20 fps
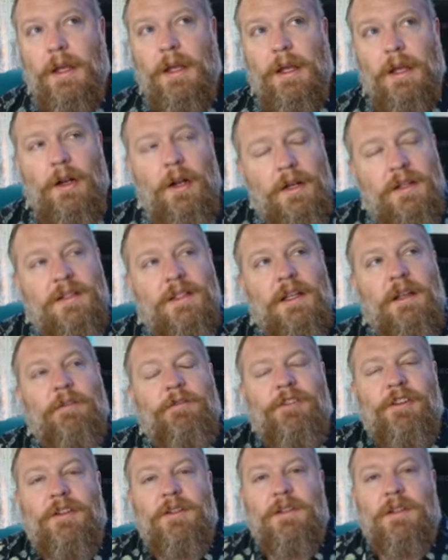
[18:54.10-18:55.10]
And honestly, it
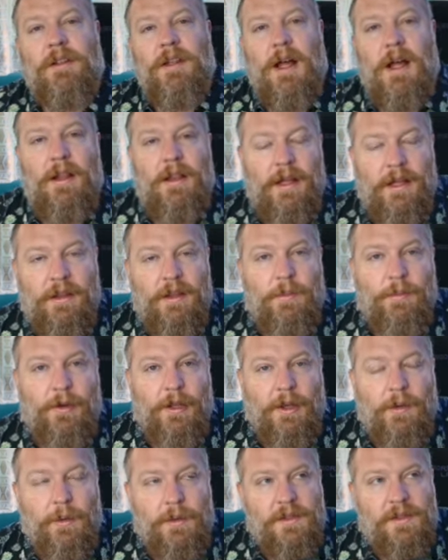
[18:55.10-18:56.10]
feels a lot like the
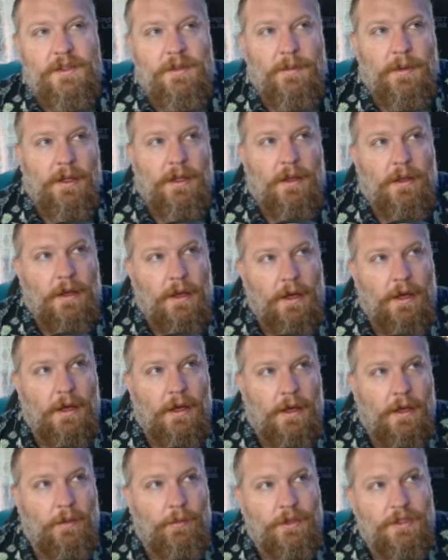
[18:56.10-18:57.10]
prequels to me,
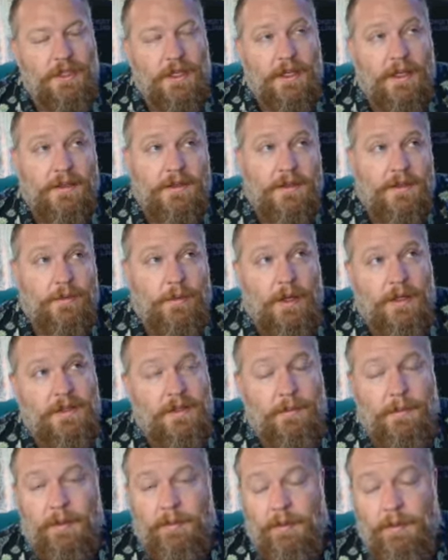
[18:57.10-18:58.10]
which I guess is why
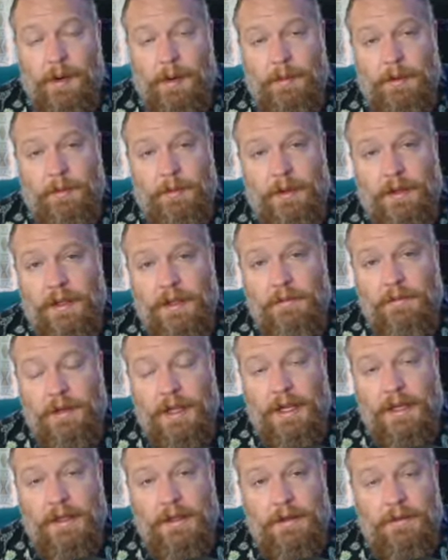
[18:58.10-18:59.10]
some people probably really
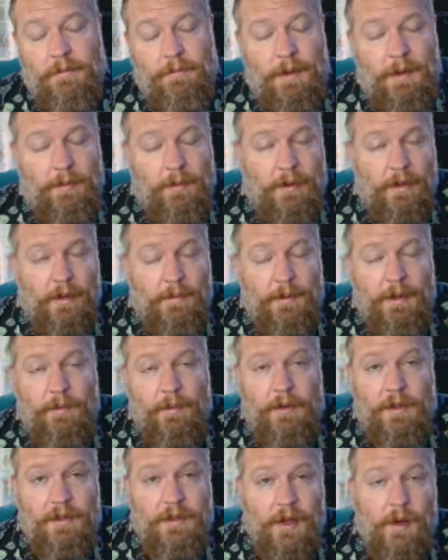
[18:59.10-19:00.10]
like it and people like me
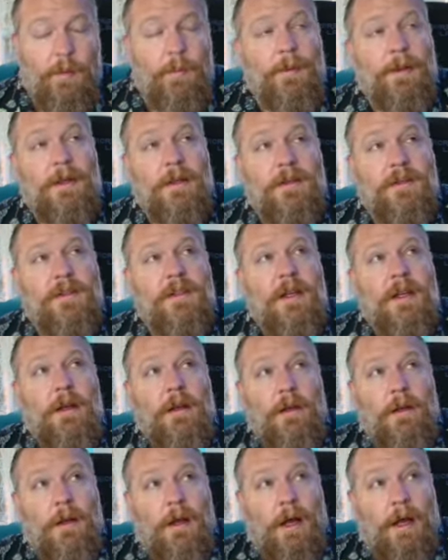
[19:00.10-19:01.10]
really don't, because
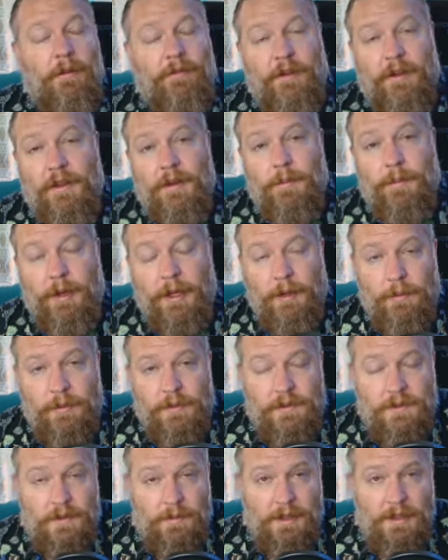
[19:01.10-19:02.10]
I find the
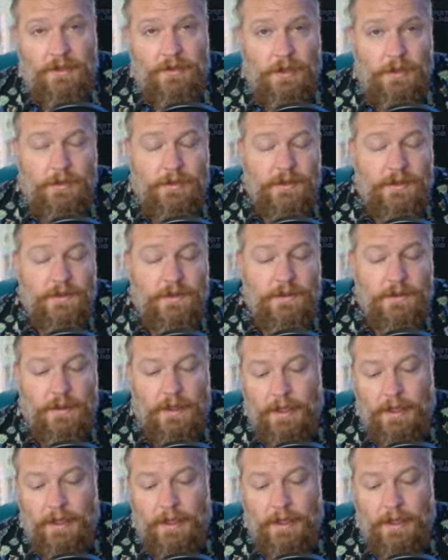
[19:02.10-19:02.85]
prequels to be atrocious.